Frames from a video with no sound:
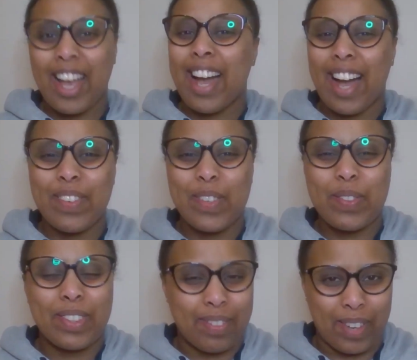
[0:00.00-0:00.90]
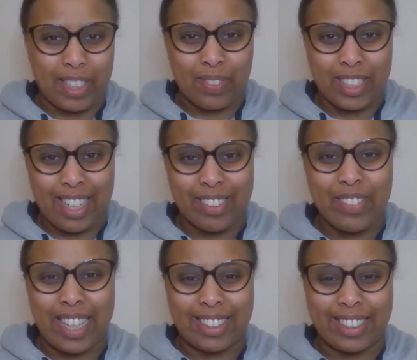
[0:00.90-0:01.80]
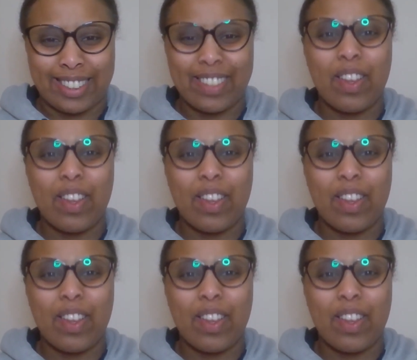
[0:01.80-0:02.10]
Hi everyone, welcome back to my channel, React and Chill.